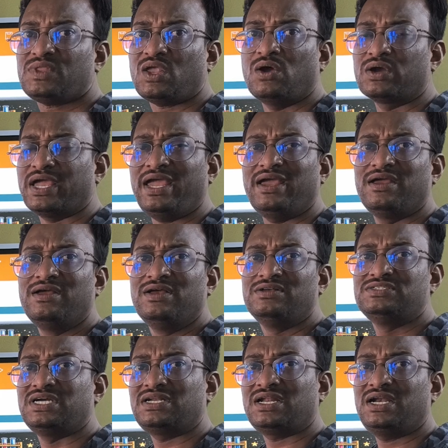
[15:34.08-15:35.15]

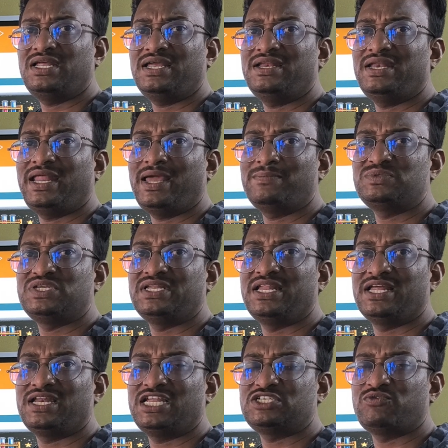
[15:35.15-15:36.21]
Okay, generally in names in
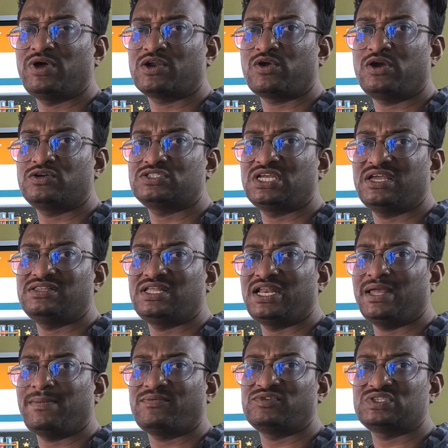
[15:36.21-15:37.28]
English we are going to say the
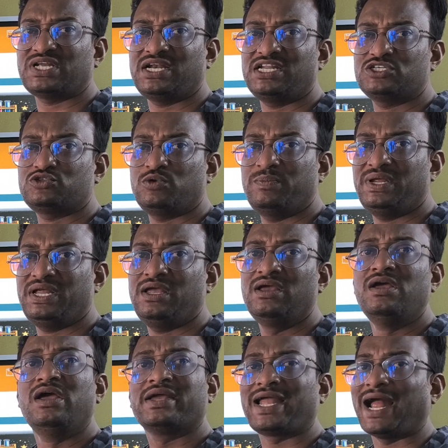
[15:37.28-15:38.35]
name of the scientist should
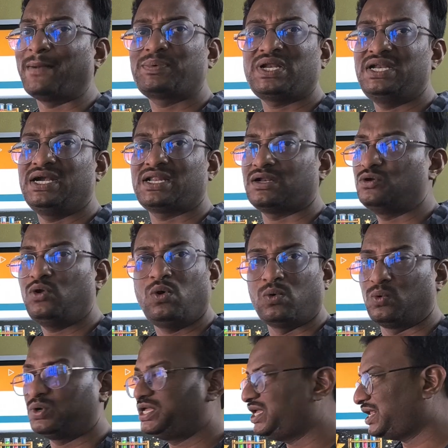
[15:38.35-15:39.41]
be capital letter.
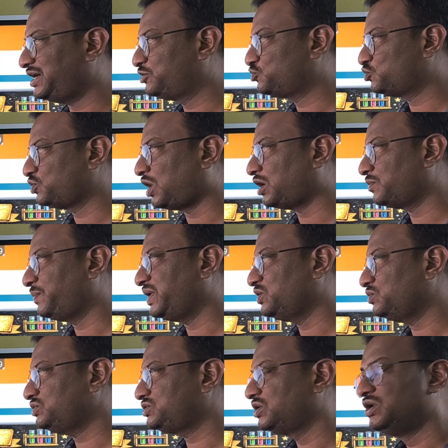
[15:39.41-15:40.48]
No, here it should not be
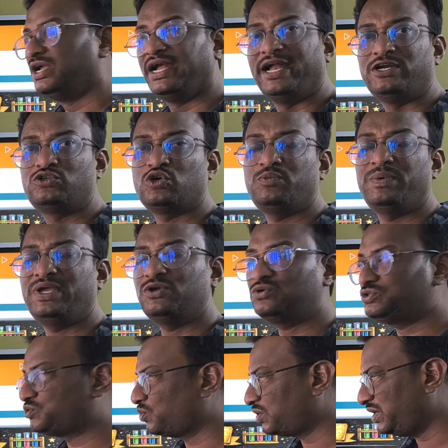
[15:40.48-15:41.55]
used. It should be
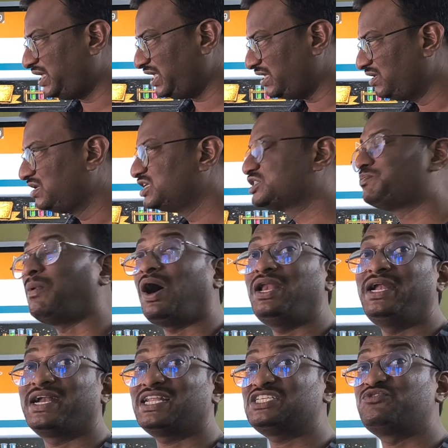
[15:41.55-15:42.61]
used only small
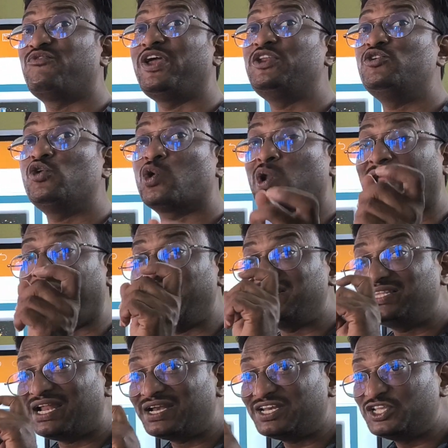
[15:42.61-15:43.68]
letters when you
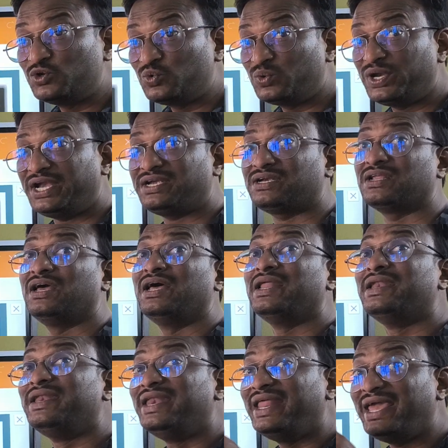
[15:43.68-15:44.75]
write that
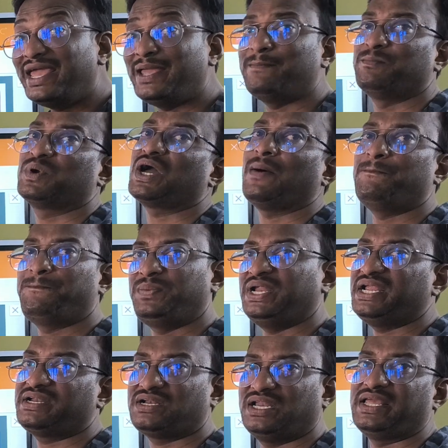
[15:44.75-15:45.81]
unit name
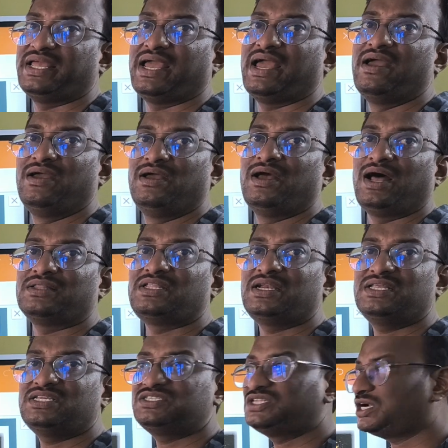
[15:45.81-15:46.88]
completely.
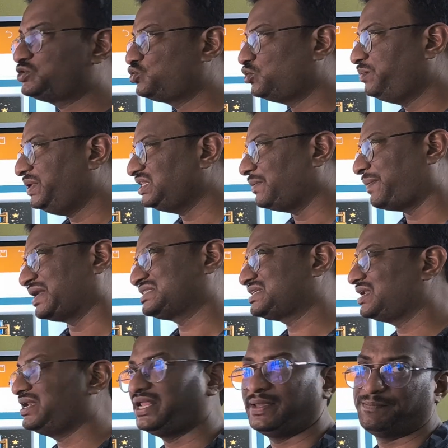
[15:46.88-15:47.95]
That should be the
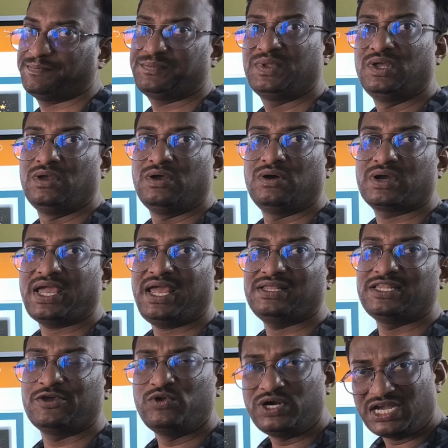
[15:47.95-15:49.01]
person name.
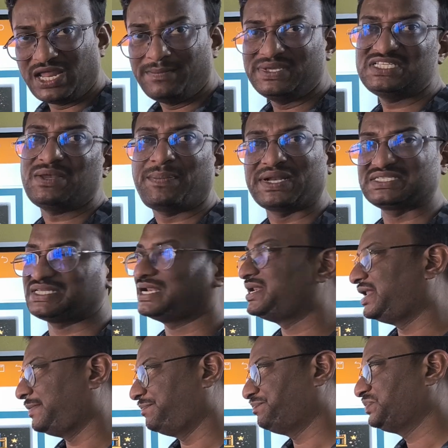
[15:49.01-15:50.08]
Okay, the unit name is the person
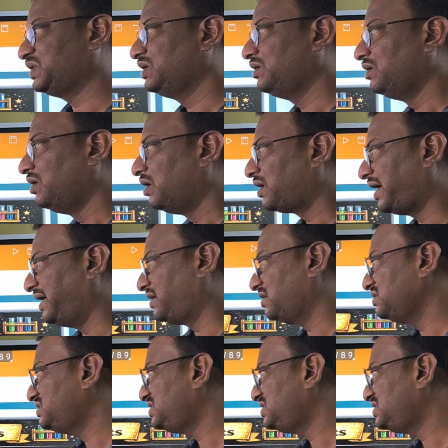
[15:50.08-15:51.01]
name. Right.